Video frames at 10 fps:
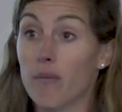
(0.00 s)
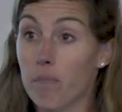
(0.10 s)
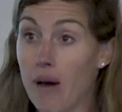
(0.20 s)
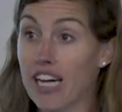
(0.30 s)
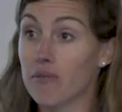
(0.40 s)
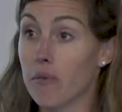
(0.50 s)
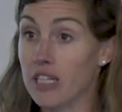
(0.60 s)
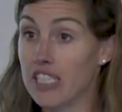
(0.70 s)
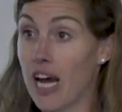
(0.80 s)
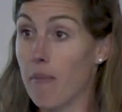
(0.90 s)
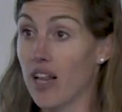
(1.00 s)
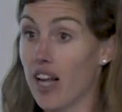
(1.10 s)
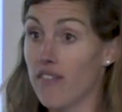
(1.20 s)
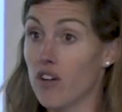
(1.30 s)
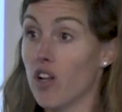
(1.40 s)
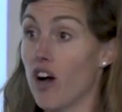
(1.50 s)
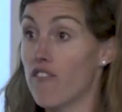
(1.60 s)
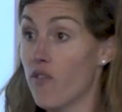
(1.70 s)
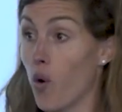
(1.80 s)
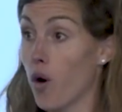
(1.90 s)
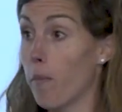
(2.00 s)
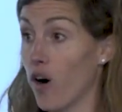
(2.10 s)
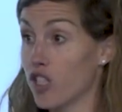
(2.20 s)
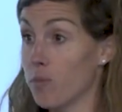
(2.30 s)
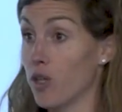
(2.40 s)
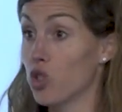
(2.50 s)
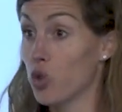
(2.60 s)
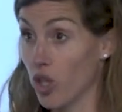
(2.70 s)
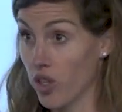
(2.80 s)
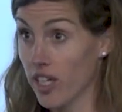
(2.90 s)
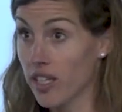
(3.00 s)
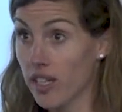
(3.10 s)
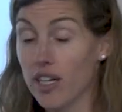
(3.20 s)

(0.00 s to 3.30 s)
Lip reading: maximum contaminant level of 4 parts per trillion,